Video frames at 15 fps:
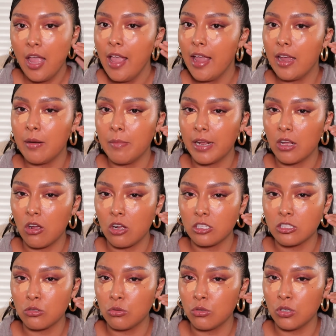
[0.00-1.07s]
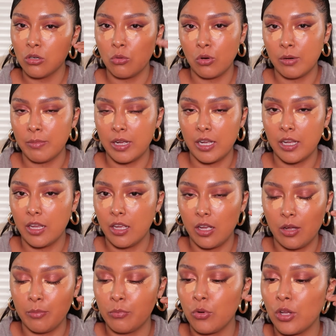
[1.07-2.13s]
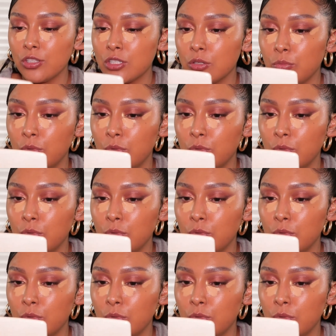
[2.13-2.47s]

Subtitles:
and my contour or my bronzer